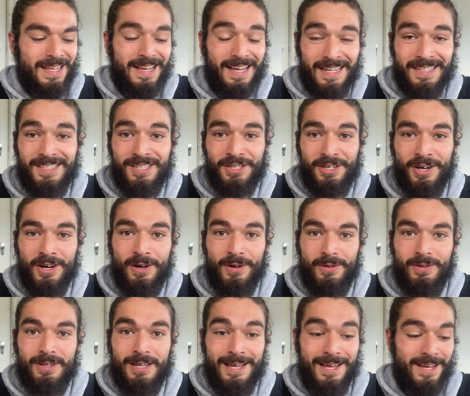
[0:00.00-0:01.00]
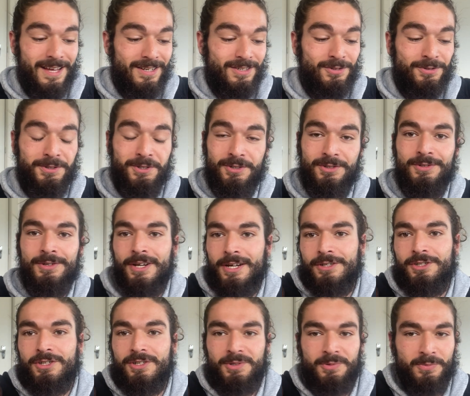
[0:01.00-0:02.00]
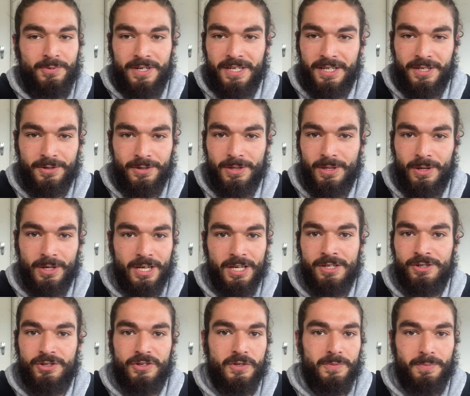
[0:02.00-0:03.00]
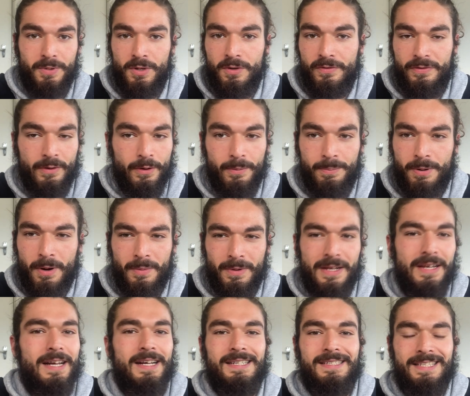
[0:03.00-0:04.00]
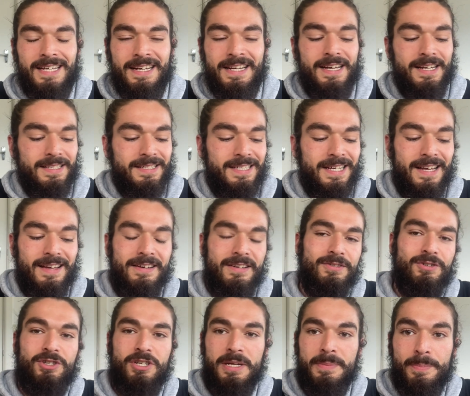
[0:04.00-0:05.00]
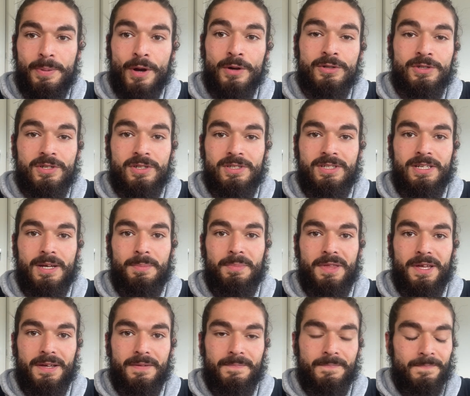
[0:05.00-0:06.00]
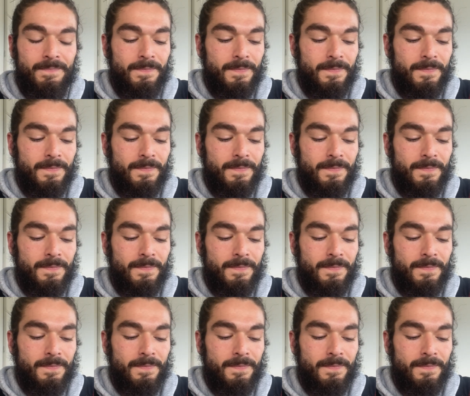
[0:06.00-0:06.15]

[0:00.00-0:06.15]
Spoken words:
And it's a girl, and she's really good looking, she's beautiful, probably like a 10 out of 10, and she posted something.